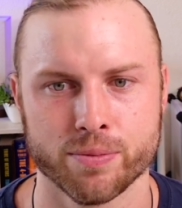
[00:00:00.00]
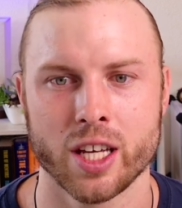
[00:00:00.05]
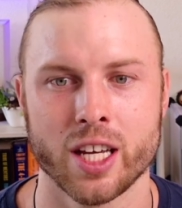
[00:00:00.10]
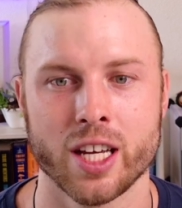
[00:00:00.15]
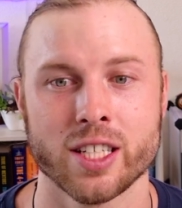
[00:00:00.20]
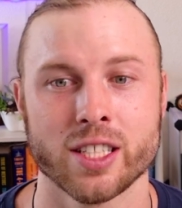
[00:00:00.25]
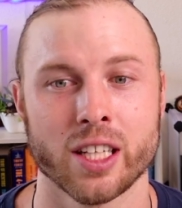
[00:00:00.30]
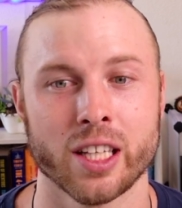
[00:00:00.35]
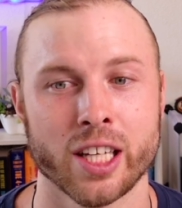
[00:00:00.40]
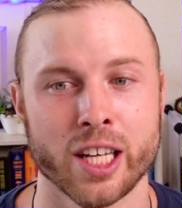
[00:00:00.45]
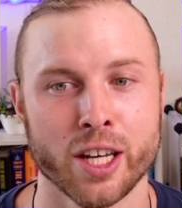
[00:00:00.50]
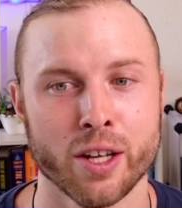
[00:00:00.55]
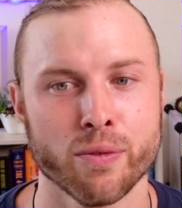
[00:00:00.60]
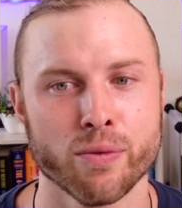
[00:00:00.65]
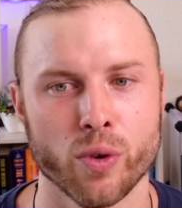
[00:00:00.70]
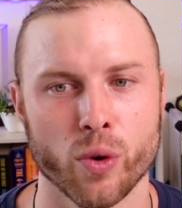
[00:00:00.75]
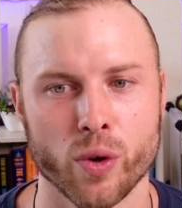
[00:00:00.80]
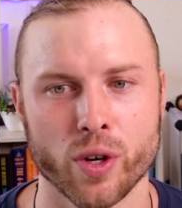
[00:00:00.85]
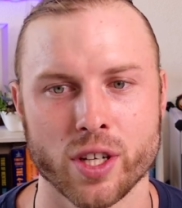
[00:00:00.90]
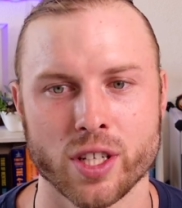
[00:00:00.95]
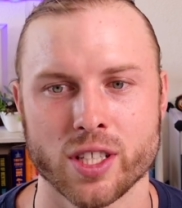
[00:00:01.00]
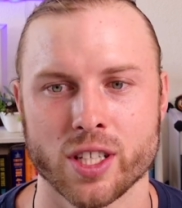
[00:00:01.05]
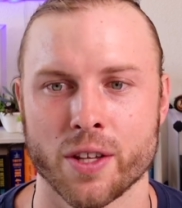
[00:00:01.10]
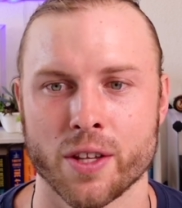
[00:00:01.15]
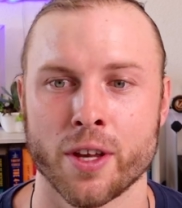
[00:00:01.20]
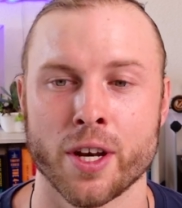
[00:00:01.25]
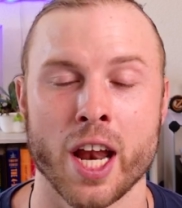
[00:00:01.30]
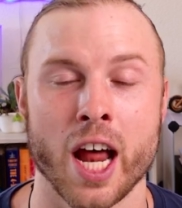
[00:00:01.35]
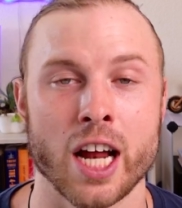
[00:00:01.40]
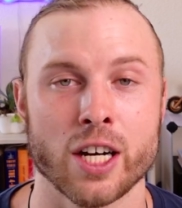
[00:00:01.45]
He's a leading voice
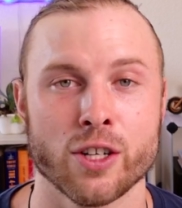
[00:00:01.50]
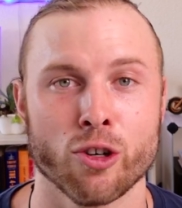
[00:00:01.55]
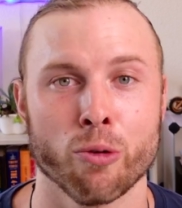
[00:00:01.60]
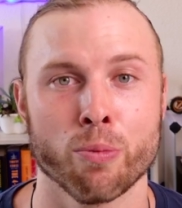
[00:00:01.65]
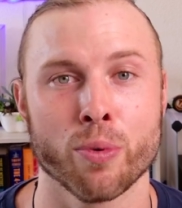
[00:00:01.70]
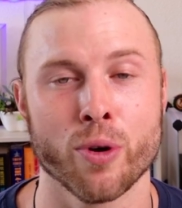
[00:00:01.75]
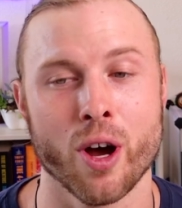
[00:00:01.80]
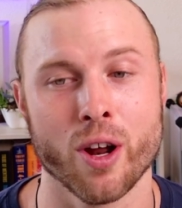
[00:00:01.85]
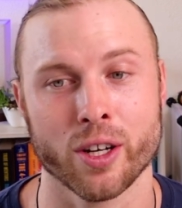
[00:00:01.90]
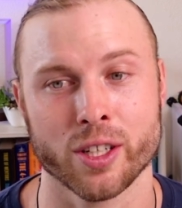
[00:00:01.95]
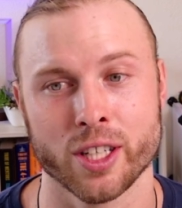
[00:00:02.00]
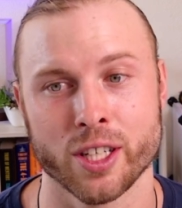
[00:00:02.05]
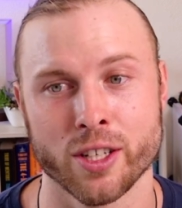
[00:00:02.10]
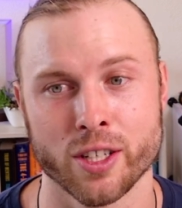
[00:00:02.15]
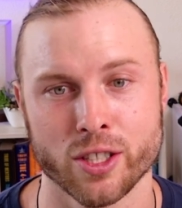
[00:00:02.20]
in the natural product